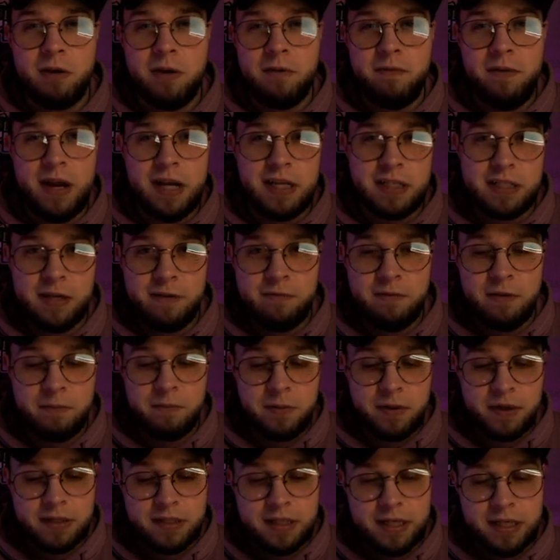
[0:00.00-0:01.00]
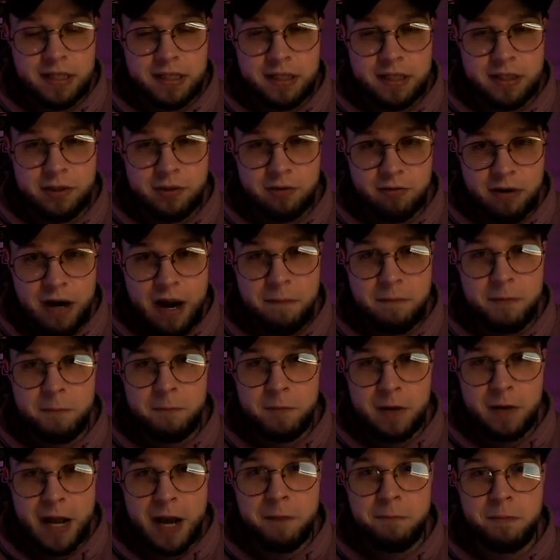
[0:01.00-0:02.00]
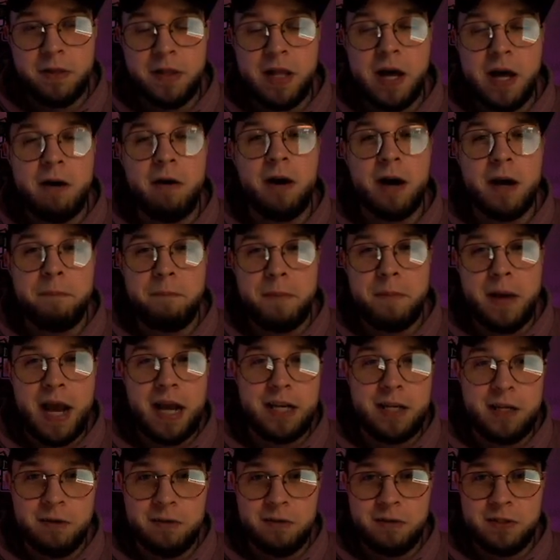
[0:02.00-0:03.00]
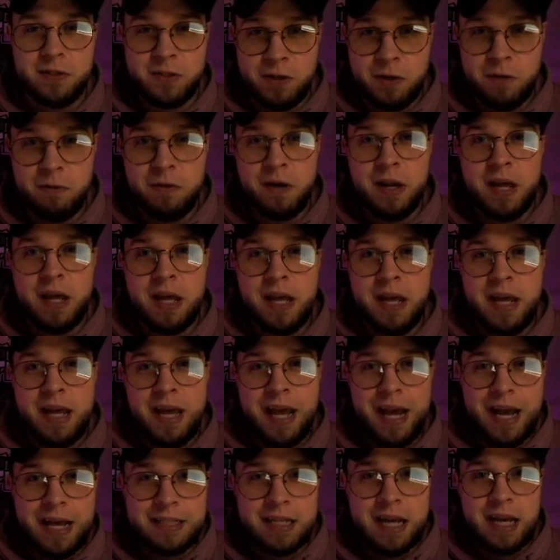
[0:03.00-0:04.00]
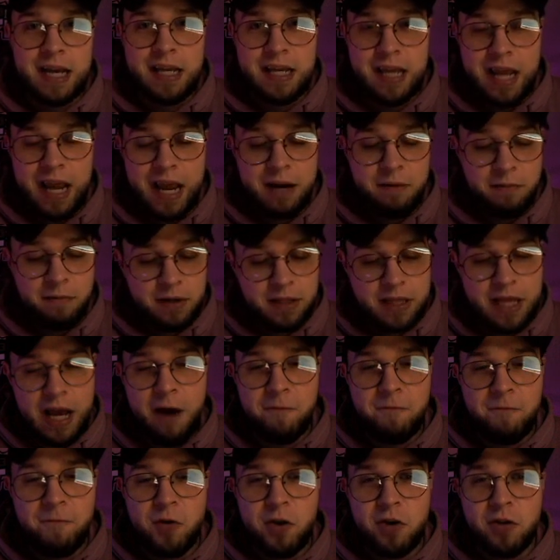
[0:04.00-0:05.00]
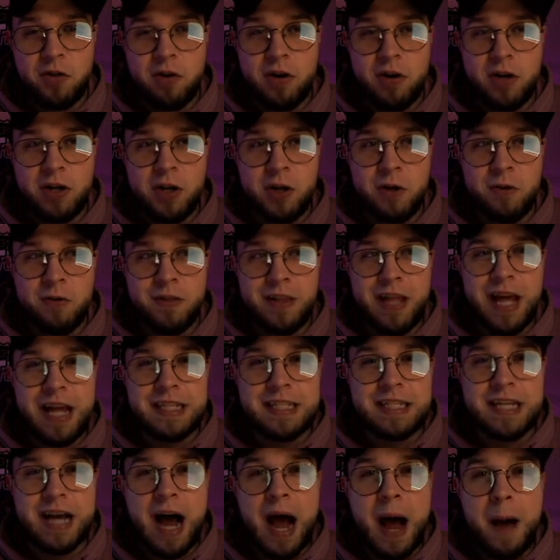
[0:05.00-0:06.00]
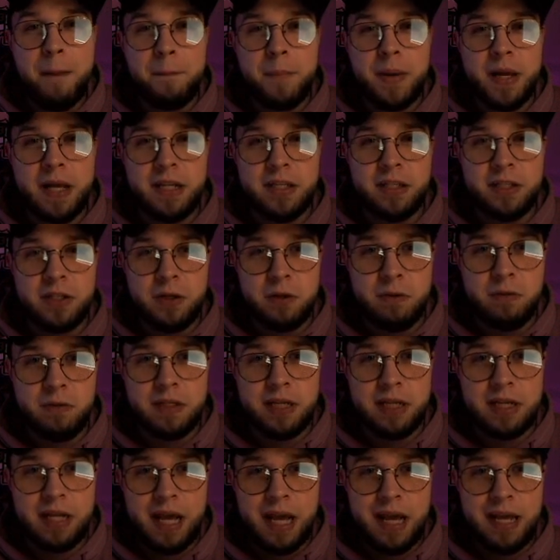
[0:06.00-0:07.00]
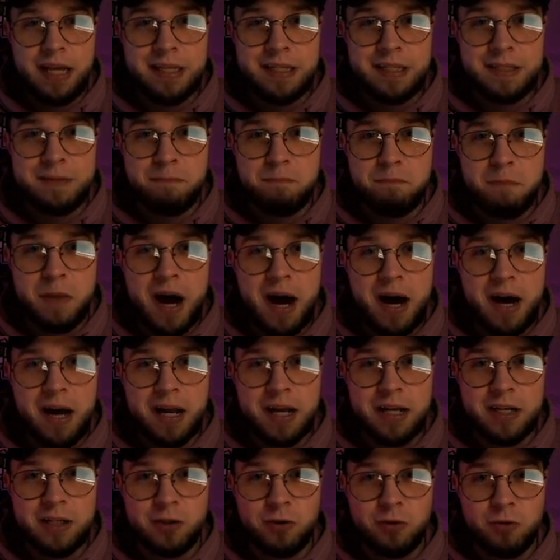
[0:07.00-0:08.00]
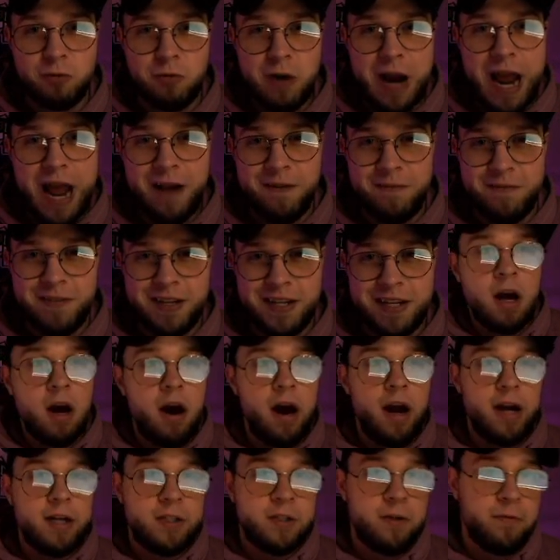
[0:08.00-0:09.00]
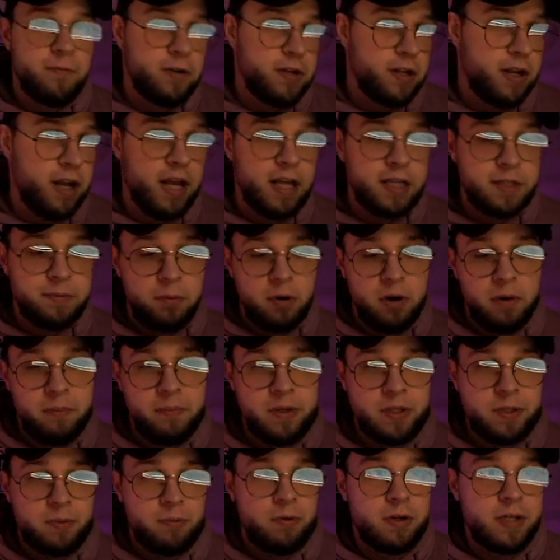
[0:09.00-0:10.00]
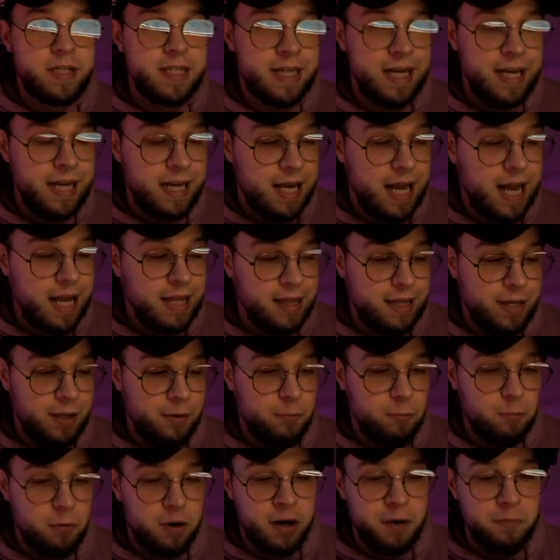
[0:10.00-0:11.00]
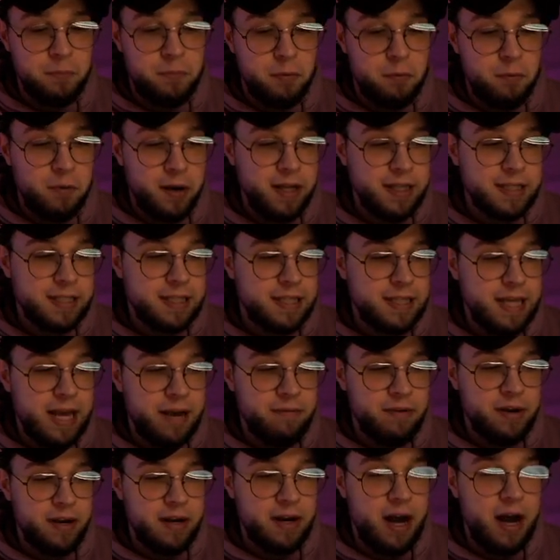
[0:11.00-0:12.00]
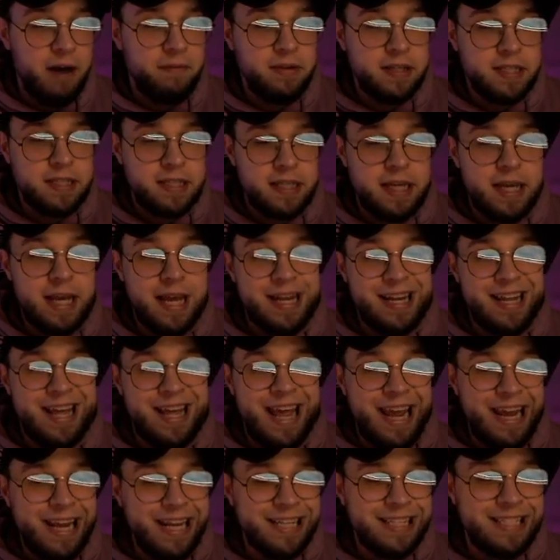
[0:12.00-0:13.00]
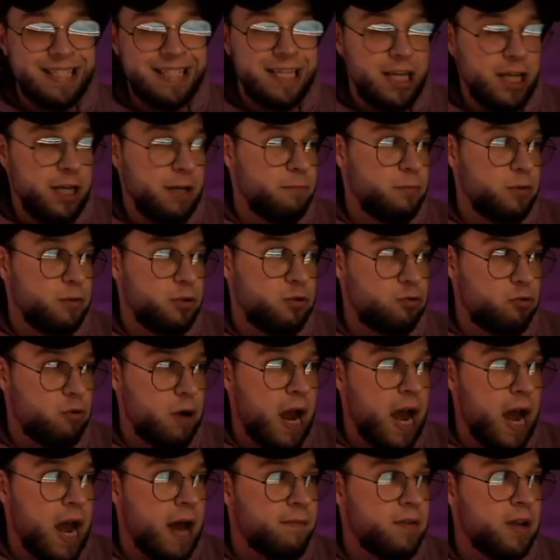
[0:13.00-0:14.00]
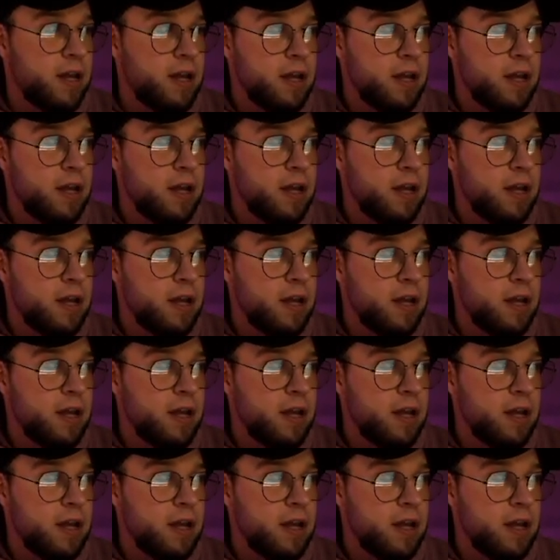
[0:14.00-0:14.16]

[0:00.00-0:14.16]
fantasy football season, drop them down below. I'll get back to you as soon as I can. Without further ado, let's hop into today's mock draft. All right, so for today's purpose, we're sitting at the 1.7, and obviously in an 8-team draft,